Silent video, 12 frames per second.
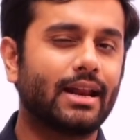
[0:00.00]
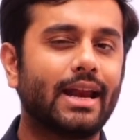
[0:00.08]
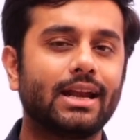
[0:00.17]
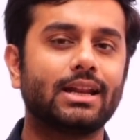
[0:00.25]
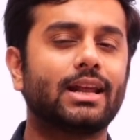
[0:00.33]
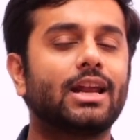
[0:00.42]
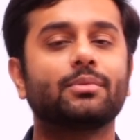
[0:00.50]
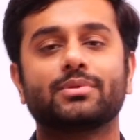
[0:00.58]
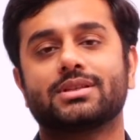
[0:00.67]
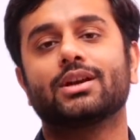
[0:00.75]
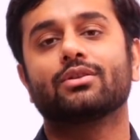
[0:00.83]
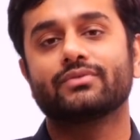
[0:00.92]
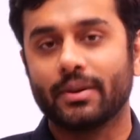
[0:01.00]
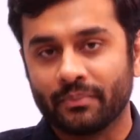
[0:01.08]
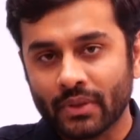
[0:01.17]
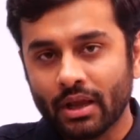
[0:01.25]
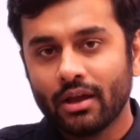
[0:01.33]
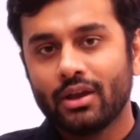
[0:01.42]
99% of them,
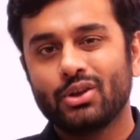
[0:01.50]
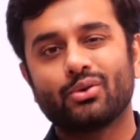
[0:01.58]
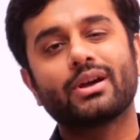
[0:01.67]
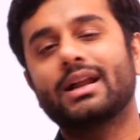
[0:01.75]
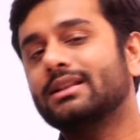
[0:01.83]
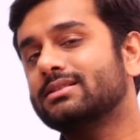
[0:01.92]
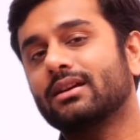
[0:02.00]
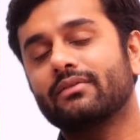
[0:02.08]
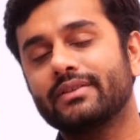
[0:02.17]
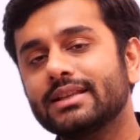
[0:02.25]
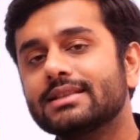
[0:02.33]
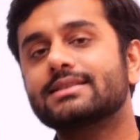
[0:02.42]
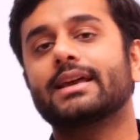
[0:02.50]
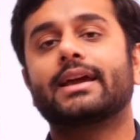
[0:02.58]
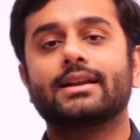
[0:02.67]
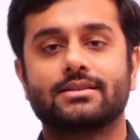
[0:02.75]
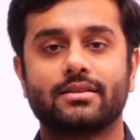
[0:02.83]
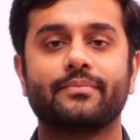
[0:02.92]
you can answer within
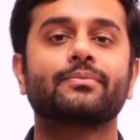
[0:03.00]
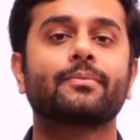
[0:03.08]
seconds.